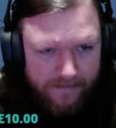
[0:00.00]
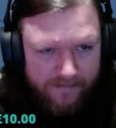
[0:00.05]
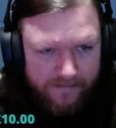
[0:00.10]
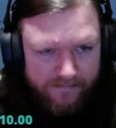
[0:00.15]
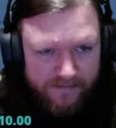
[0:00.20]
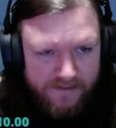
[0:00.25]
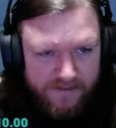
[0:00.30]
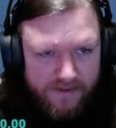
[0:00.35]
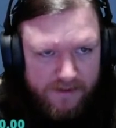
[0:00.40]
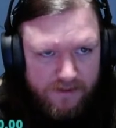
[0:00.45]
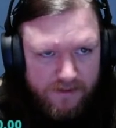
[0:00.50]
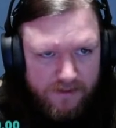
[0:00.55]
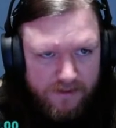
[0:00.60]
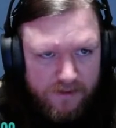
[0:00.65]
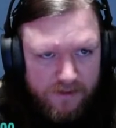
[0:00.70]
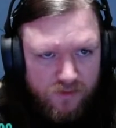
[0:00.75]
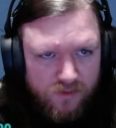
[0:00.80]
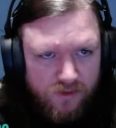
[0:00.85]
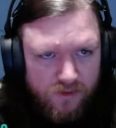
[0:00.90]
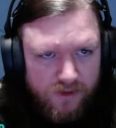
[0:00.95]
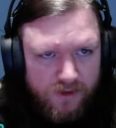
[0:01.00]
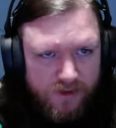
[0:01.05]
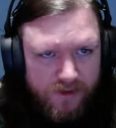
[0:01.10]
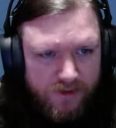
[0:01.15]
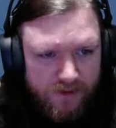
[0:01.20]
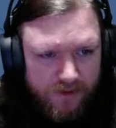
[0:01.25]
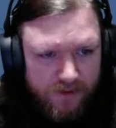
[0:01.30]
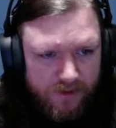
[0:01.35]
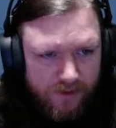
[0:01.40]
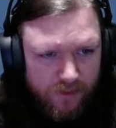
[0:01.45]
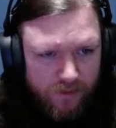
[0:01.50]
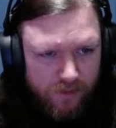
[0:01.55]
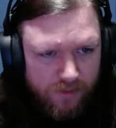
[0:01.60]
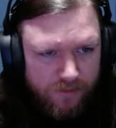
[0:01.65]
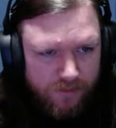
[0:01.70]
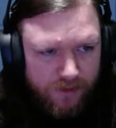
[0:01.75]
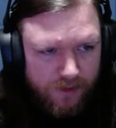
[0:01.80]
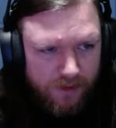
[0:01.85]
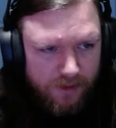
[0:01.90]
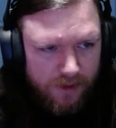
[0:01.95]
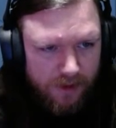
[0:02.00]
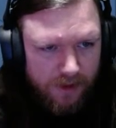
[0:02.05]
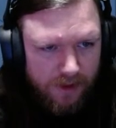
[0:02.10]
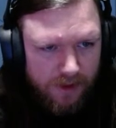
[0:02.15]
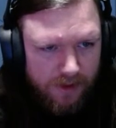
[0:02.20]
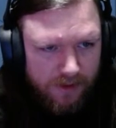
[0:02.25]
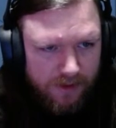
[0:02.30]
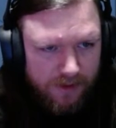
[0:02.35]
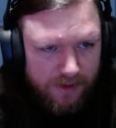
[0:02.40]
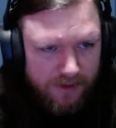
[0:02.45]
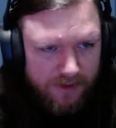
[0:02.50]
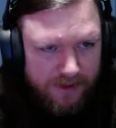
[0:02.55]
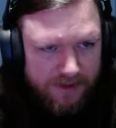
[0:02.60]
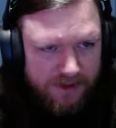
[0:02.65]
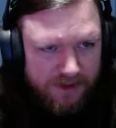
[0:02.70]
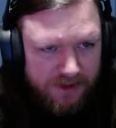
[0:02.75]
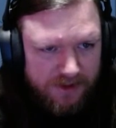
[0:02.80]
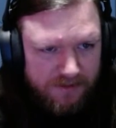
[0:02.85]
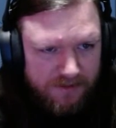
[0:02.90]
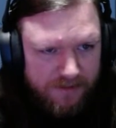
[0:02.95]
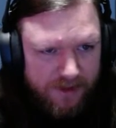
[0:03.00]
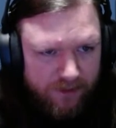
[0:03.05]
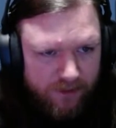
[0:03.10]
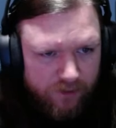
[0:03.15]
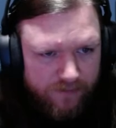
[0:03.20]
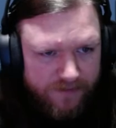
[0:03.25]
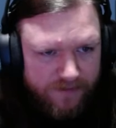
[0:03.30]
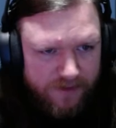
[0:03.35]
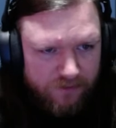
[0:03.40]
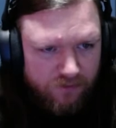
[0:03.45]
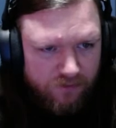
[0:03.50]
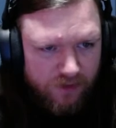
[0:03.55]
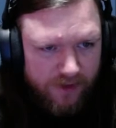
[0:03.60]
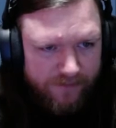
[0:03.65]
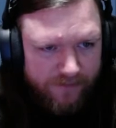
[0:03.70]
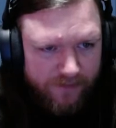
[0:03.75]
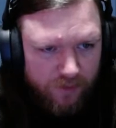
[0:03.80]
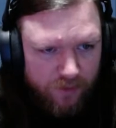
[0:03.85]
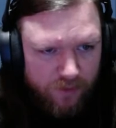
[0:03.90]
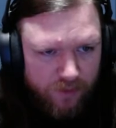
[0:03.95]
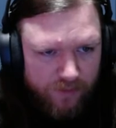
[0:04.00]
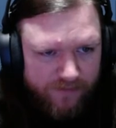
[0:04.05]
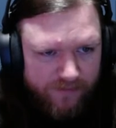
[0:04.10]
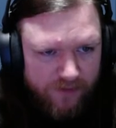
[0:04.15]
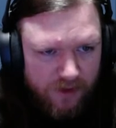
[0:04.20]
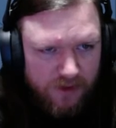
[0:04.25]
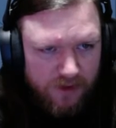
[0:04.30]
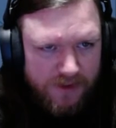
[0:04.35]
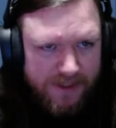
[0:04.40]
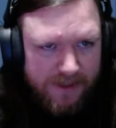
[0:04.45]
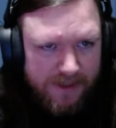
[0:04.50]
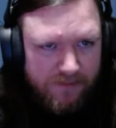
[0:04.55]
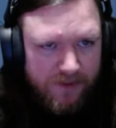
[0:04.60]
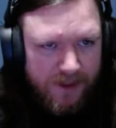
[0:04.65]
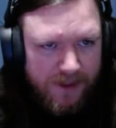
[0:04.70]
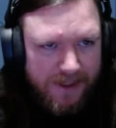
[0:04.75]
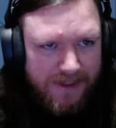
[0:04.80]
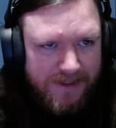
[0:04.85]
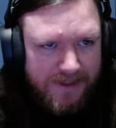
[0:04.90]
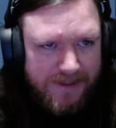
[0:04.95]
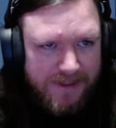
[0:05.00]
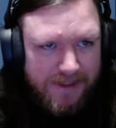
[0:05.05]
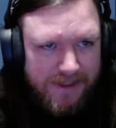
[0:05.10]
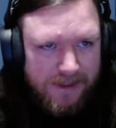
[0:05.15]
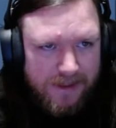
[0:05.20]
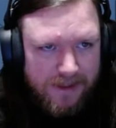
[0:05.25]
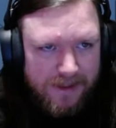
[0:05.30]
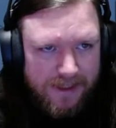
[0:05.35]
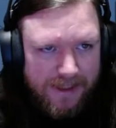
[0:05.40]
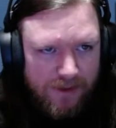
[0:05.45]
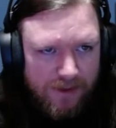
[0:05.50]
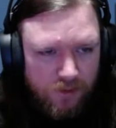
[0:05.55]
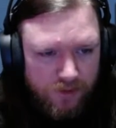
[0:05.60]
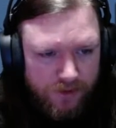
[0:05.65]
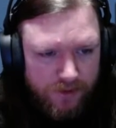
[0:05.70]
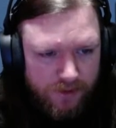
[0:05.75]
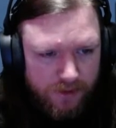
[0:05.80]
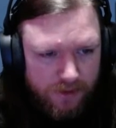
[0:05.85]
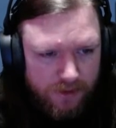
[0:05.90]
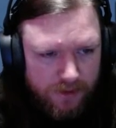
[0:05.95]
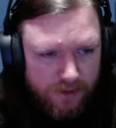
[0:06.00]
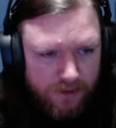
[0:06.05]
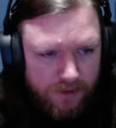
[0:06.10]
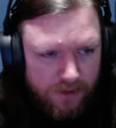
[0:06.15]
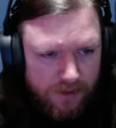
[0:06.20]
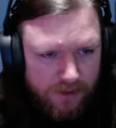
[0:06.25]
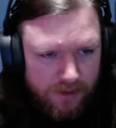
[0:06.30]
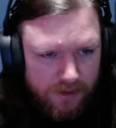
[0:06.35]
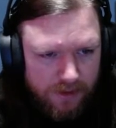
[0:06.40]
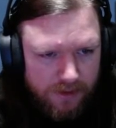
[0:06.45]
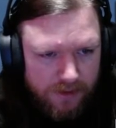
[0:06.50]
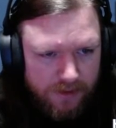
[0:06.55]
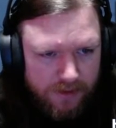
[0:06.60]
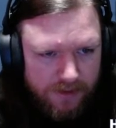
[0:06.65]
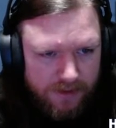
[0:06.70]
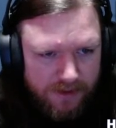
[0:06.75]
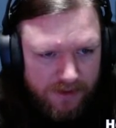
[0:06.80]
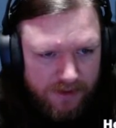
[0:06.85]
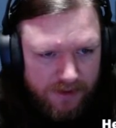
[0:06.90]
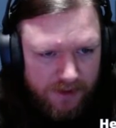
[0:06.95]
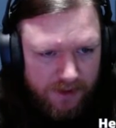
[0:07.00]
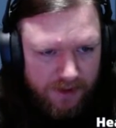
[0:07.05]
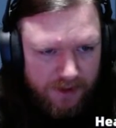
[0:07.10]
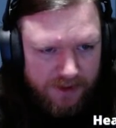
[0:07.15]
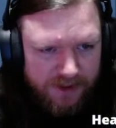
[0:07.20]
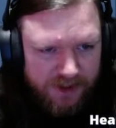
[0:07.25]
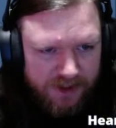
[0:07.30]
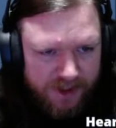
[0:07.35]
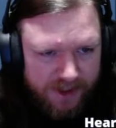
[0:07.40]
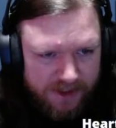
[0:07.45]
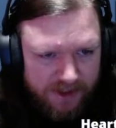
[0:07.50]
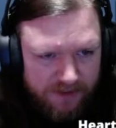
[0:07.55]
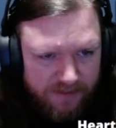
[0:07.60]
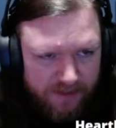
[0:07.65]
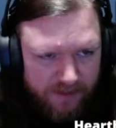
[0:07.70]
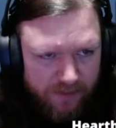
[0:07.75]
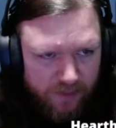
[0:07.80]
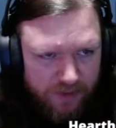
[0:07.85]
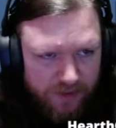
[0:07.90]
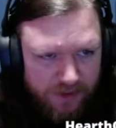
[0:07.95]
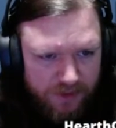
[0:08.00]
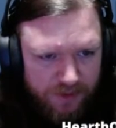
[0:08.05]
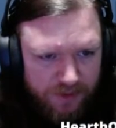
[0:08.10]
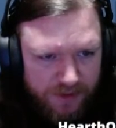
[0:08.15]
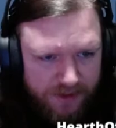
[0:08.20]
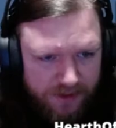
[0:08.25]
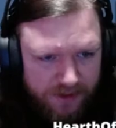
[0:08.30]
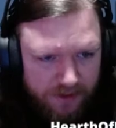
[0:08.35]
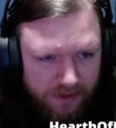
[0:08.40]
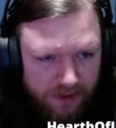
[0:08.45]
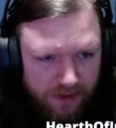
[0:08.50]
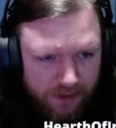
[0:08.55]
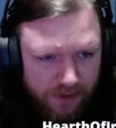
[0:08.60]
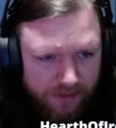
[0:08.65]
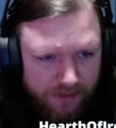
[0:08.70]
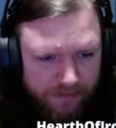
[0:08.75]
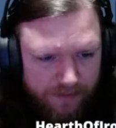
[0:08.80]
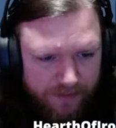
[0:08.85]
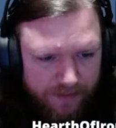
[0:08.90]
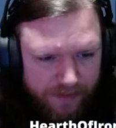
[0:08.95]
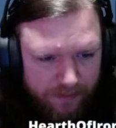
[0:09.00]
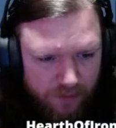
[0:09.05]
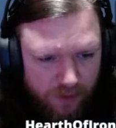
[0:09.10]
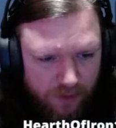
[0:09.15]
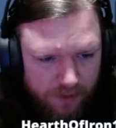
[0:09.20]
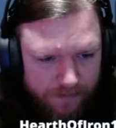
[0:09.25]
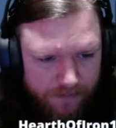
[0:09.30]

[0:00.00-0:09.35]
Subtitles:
Tank destroyers and equipment. I think that's just a matter of it arriving, although we've gone down by 18,000 since I last checked, so maybe we do need to go up a bit more.